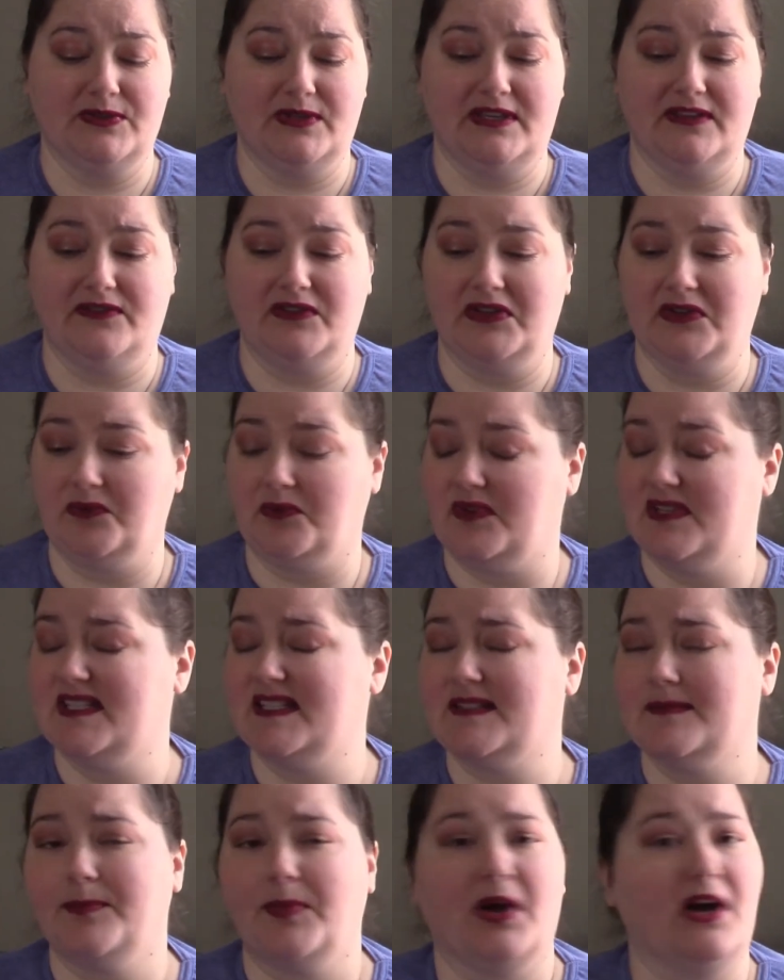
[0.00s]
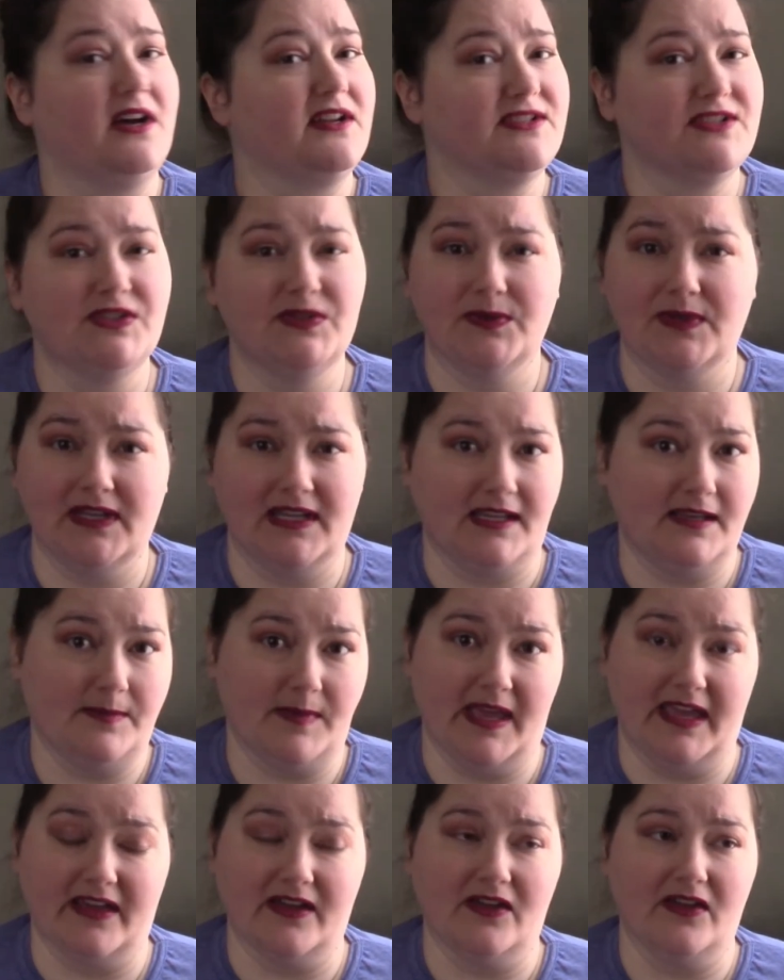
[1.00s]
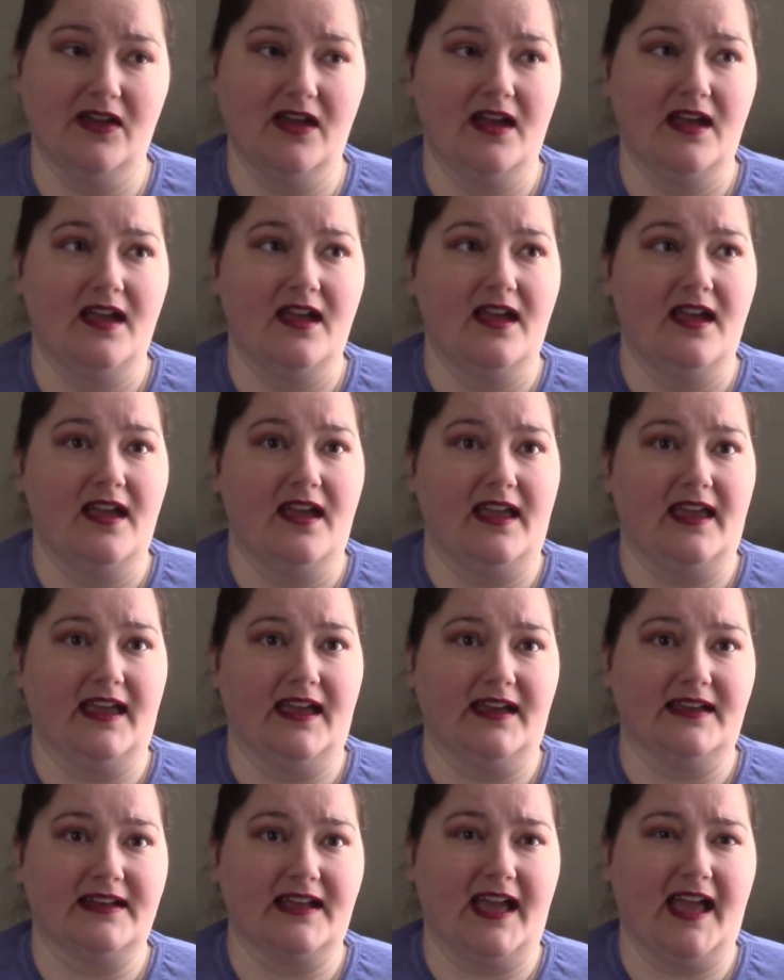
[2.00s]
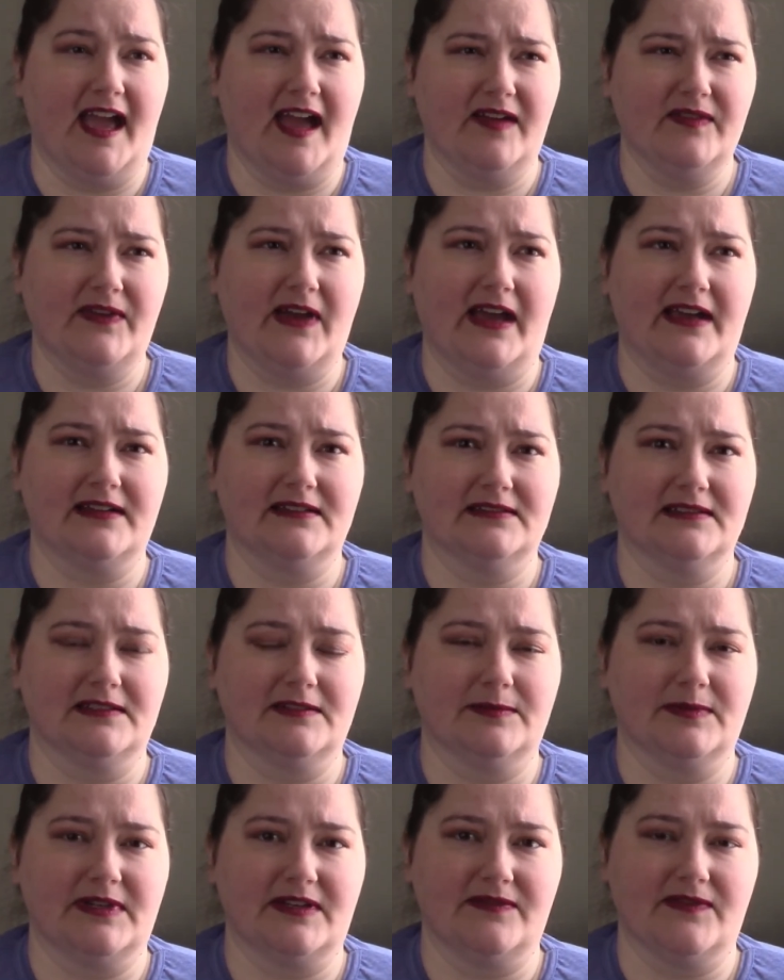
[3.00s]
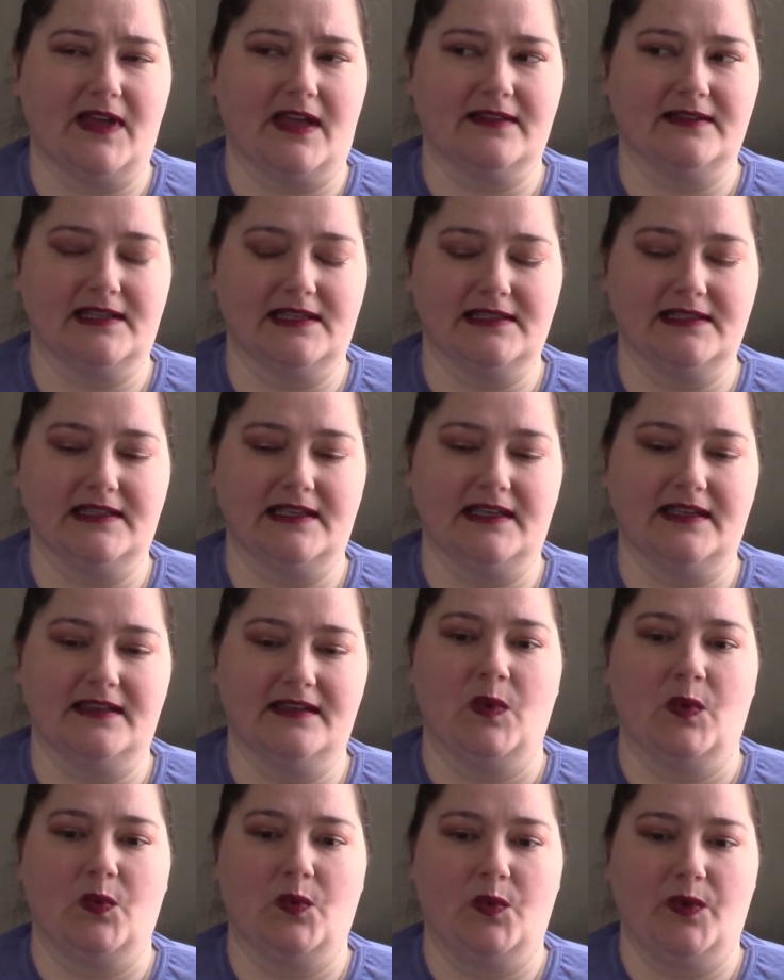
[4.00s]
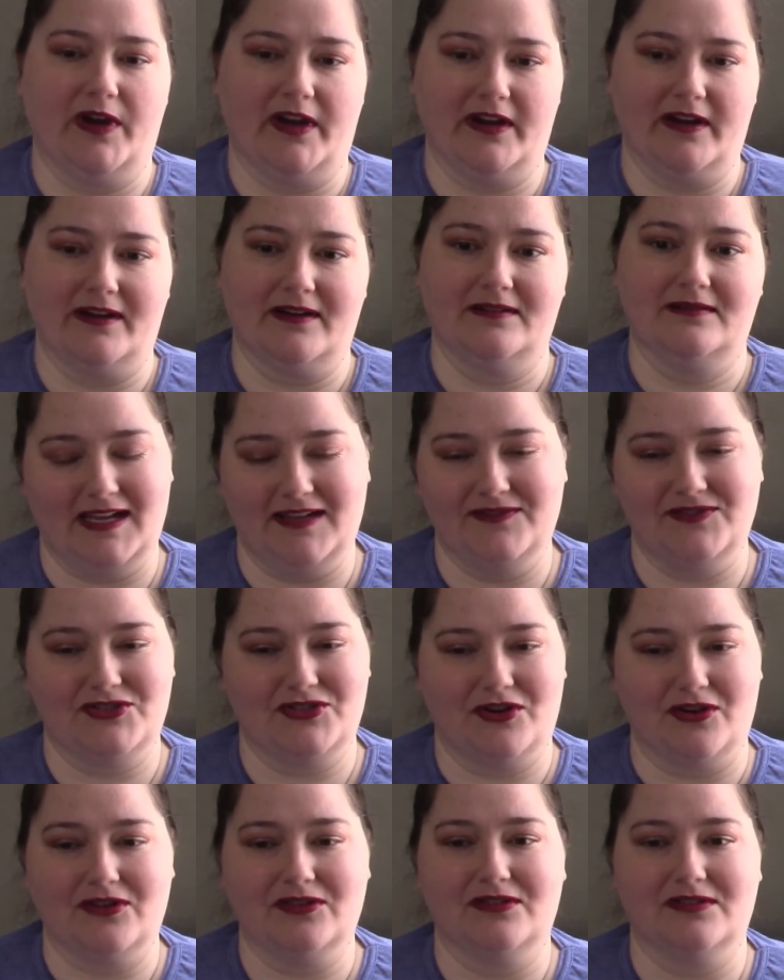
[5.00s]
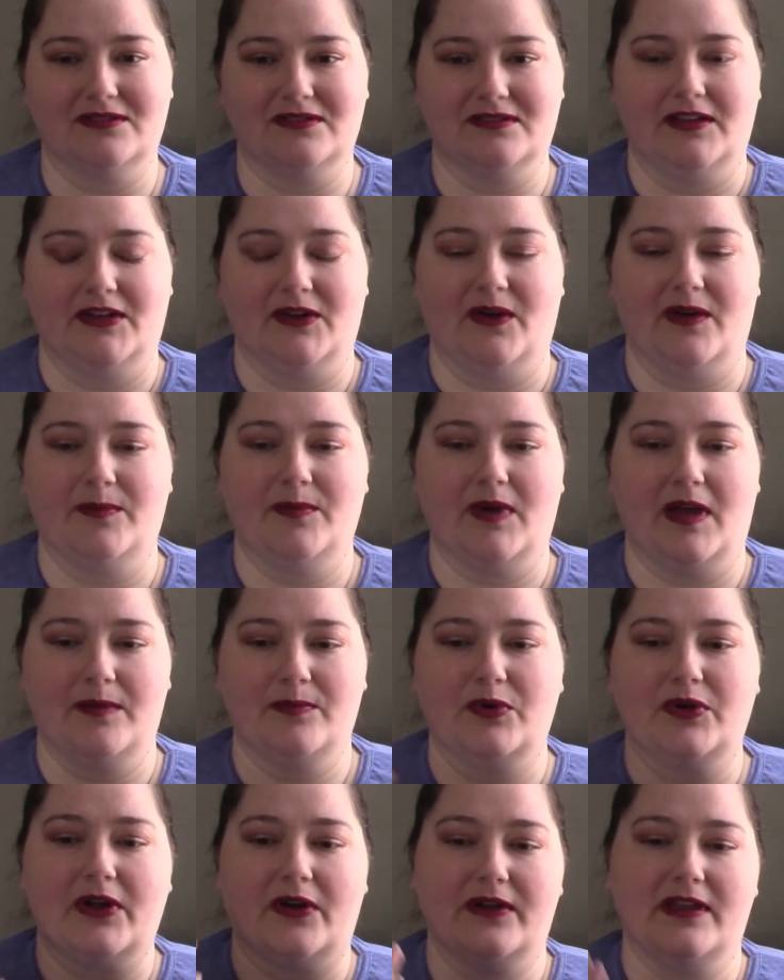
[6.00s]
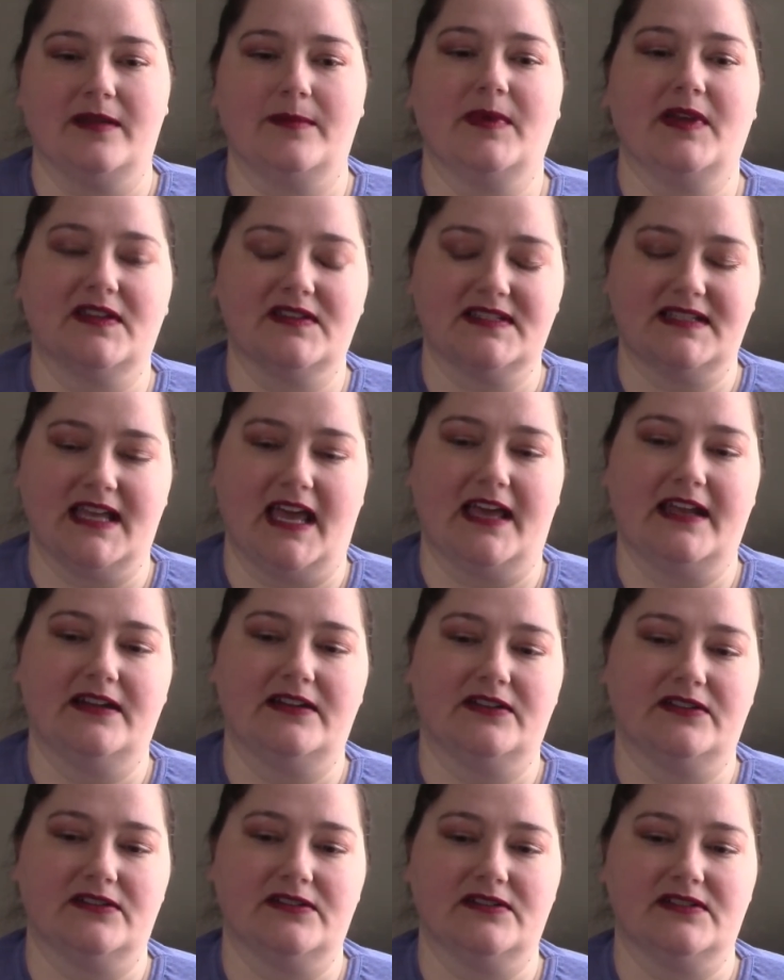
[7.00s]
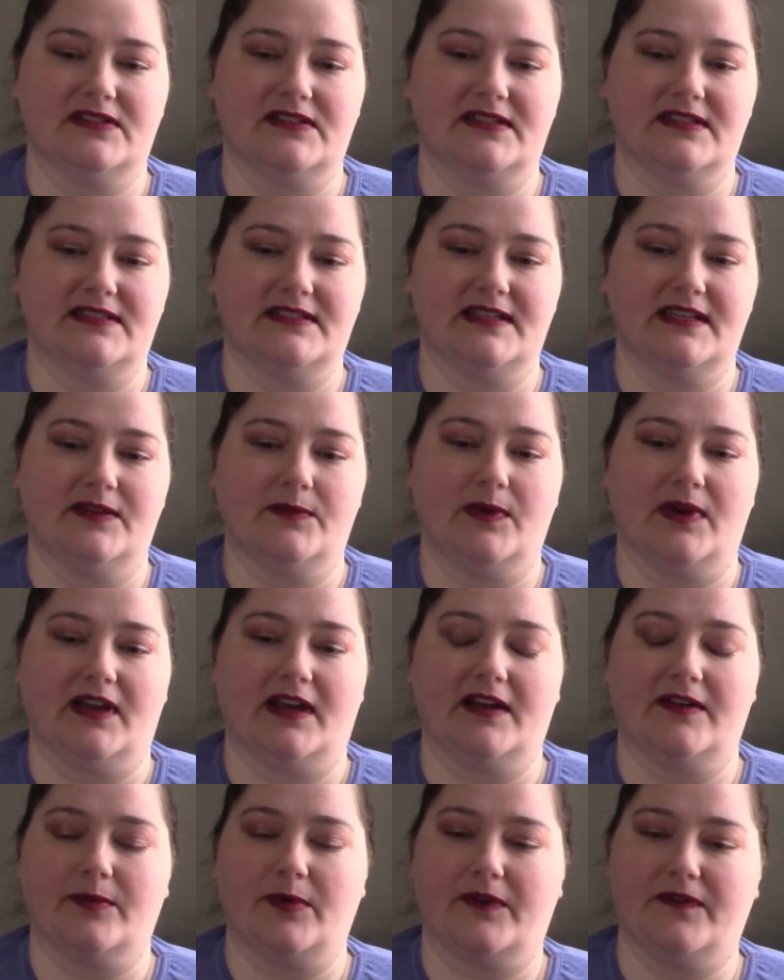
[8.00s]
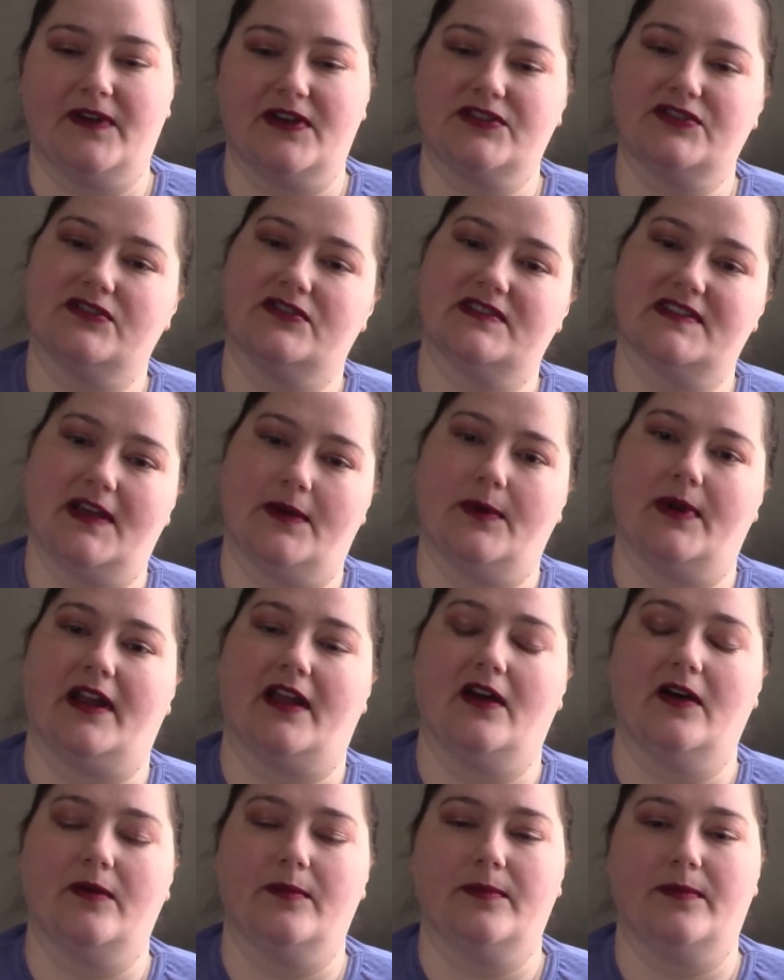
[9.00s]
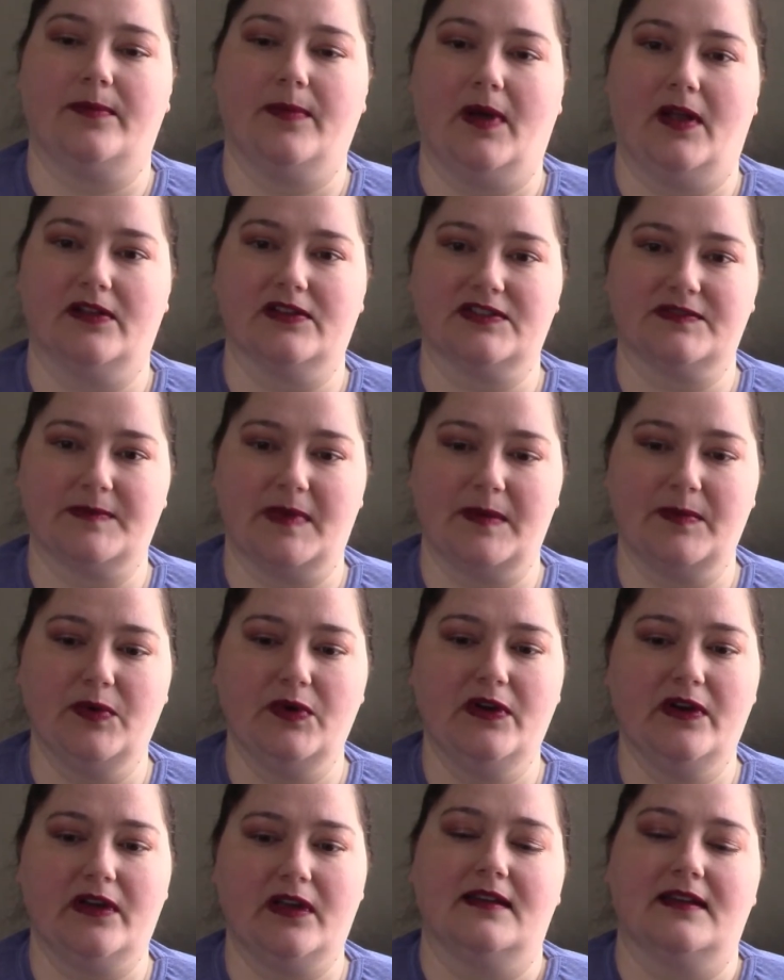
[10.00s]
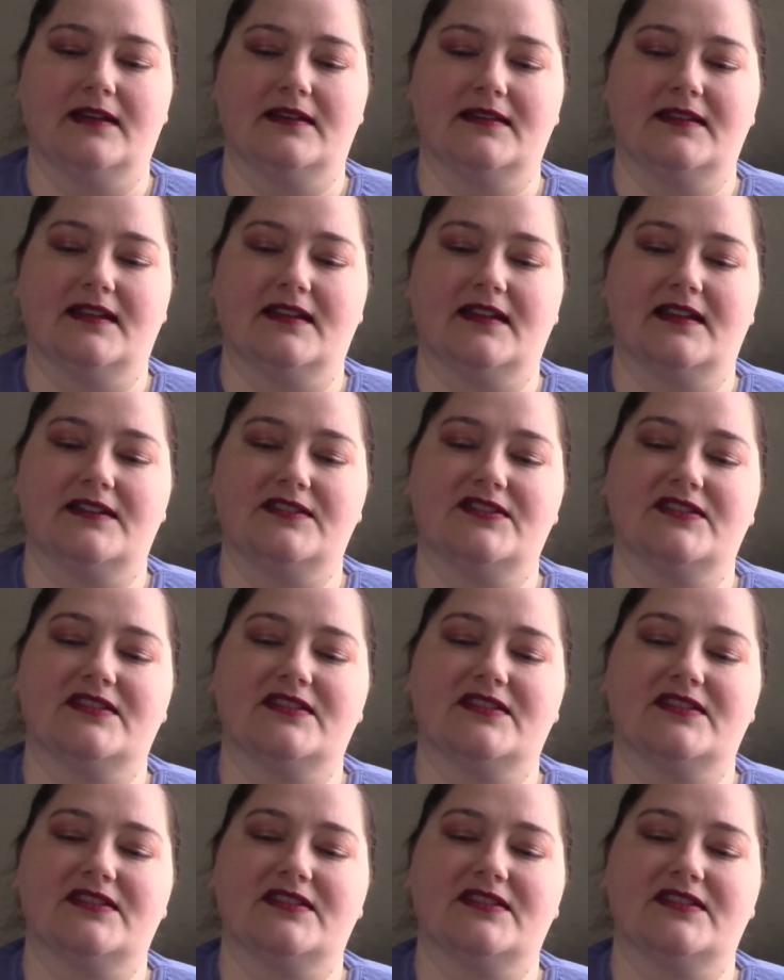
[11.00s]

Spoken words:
even respond to an email. And I have had a little bit of that lately where I've struggled. You know, I put out emails to editors to see what kind of professionals I want to help polish my book, and then I